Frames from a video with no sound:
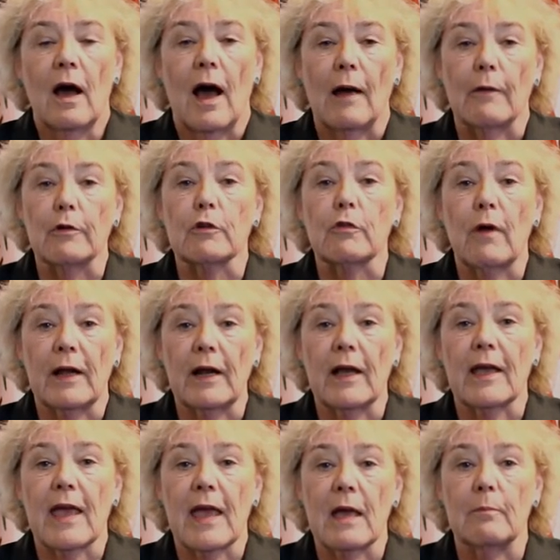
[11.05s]
I regret
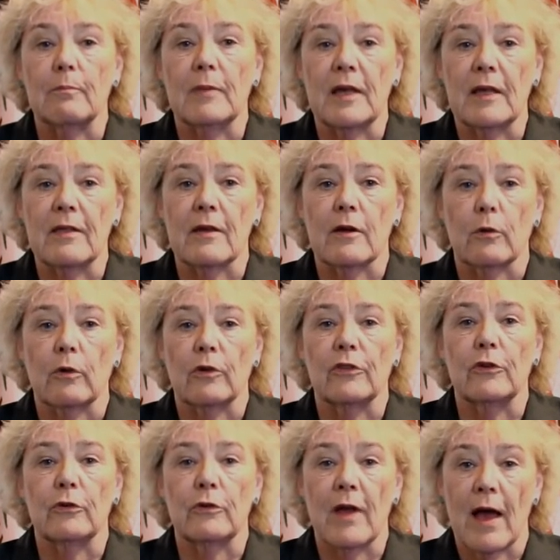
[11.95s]
I can't be there
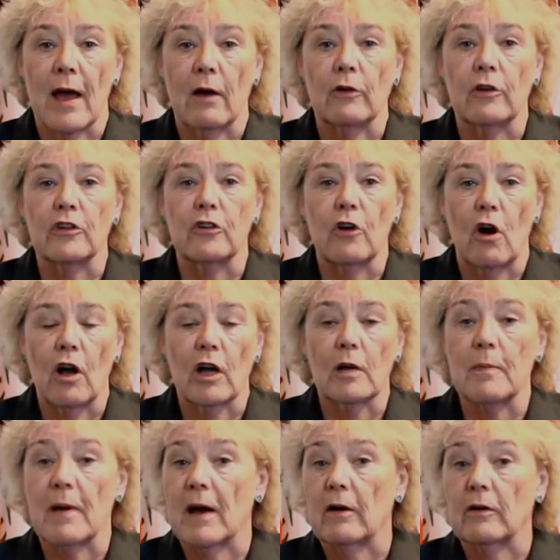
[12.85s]
with you now to talk
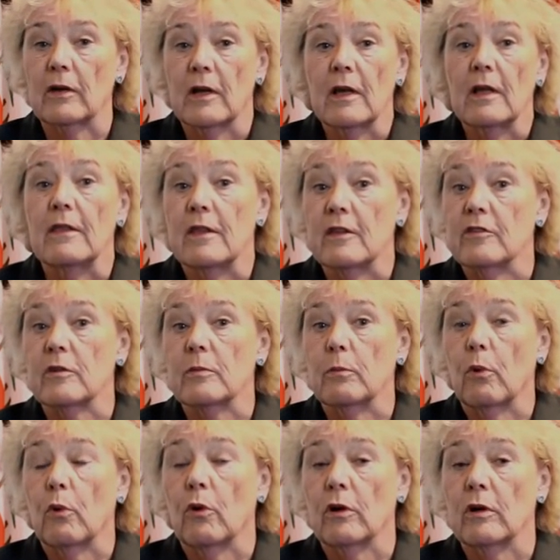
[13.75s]
about this
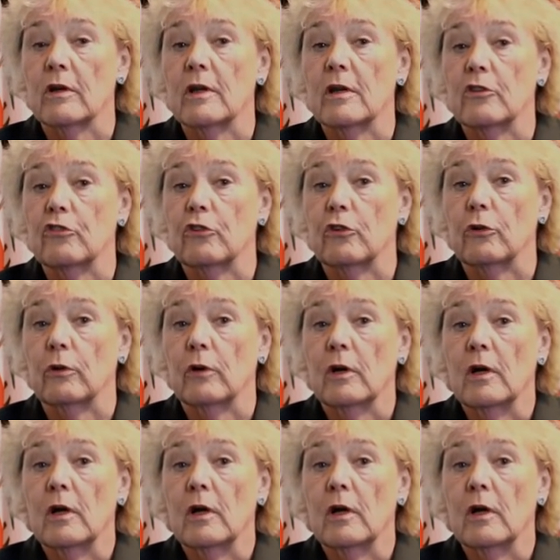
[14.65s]
important issue,